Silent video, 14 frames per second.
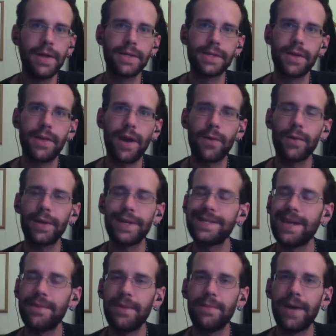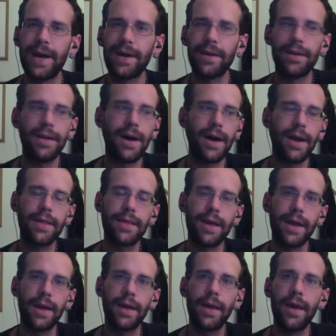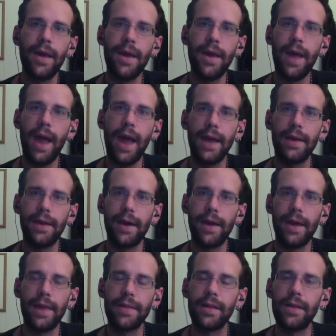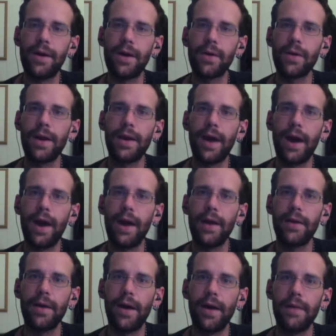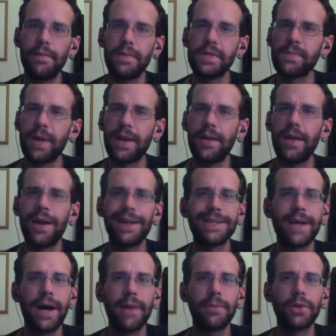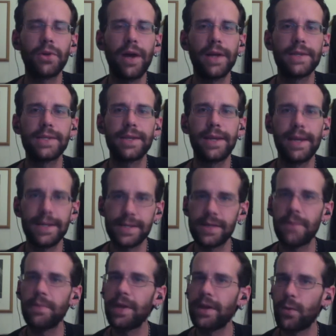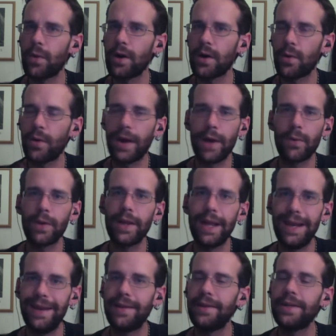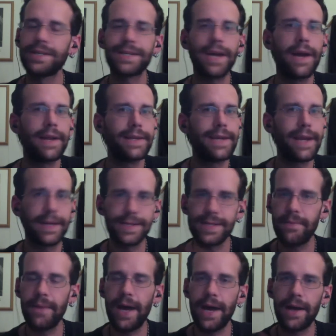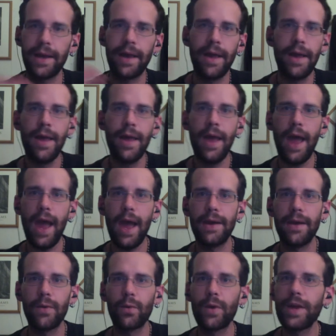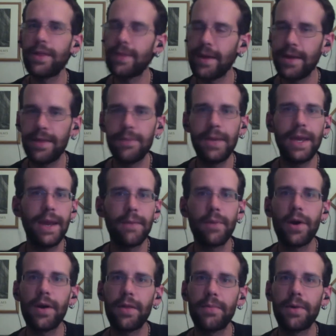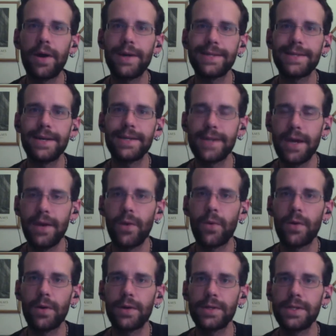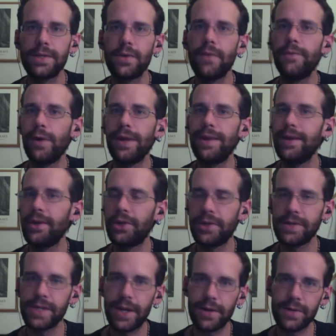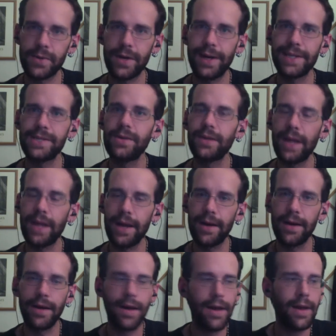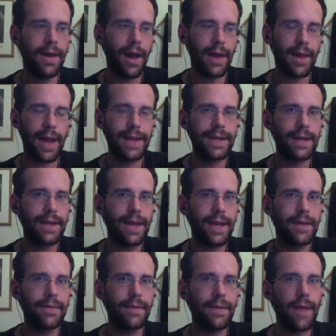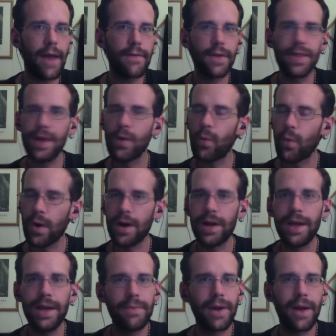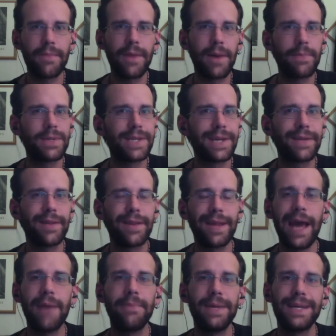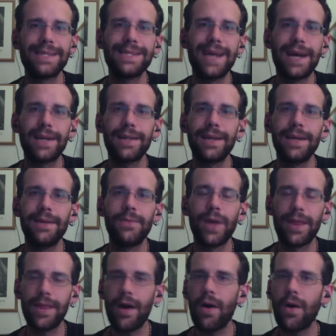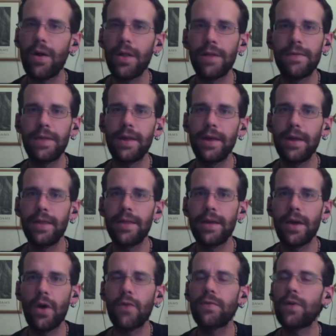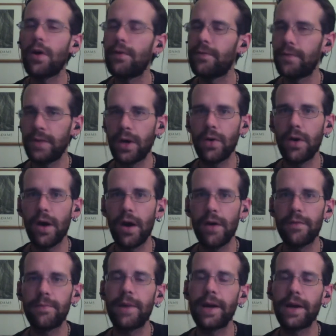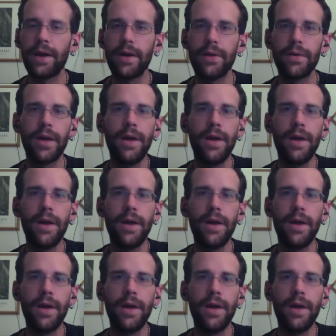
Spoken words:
So that really set me back a lot, I think. And in the long run, I spent a lot of time trying to get something to work when I really needed to just kind of take a step back and rethink the beginning part of the process in order to avoid the issues that I was running into later. I did get everything working, but I'm not particularly happy exactly with all of the overall flow of my code.